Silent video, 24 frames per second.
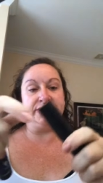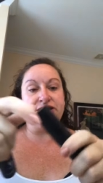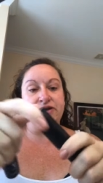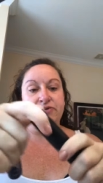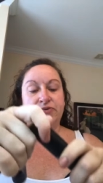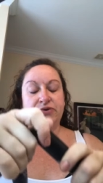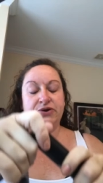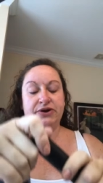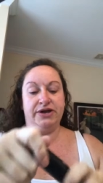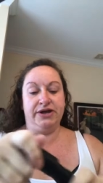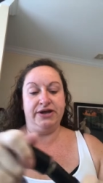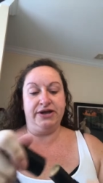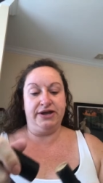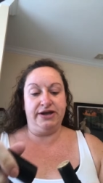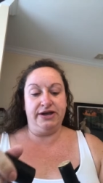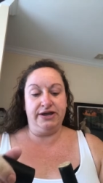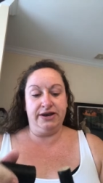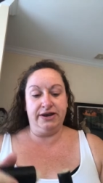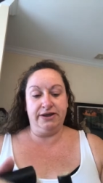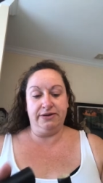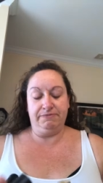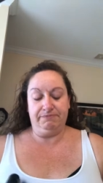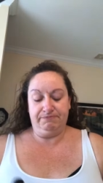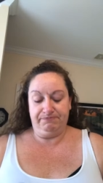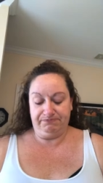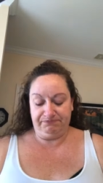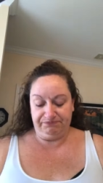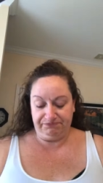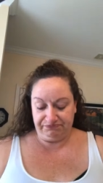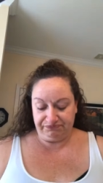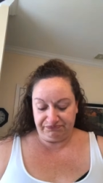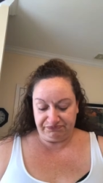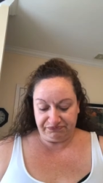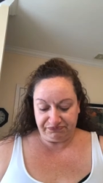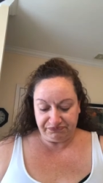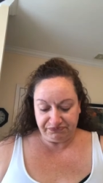that were in
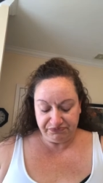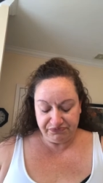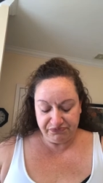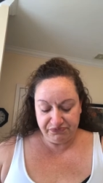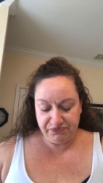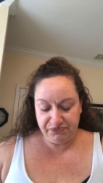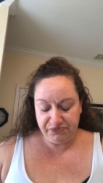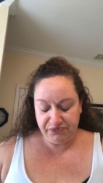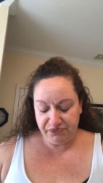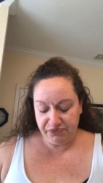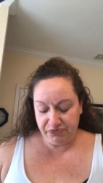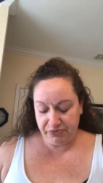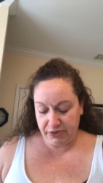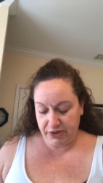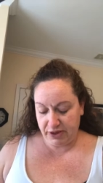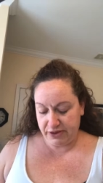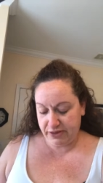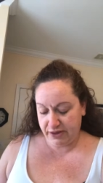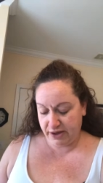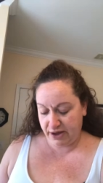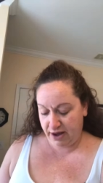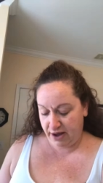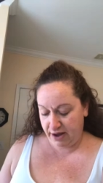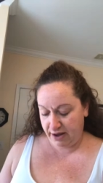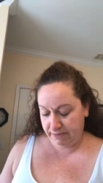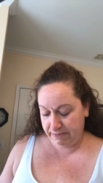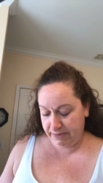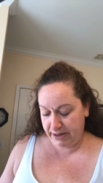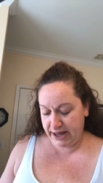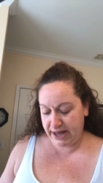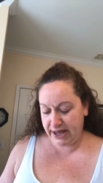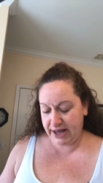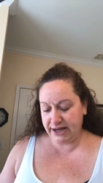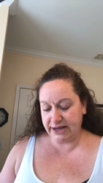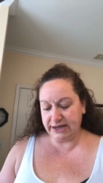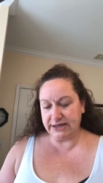the
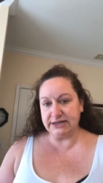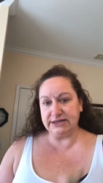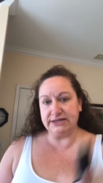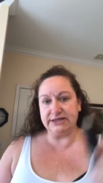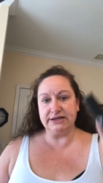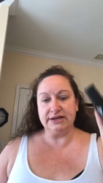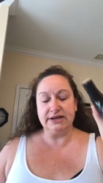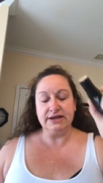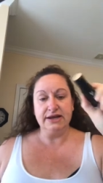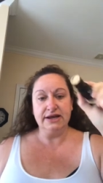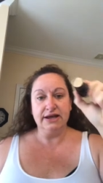compacts.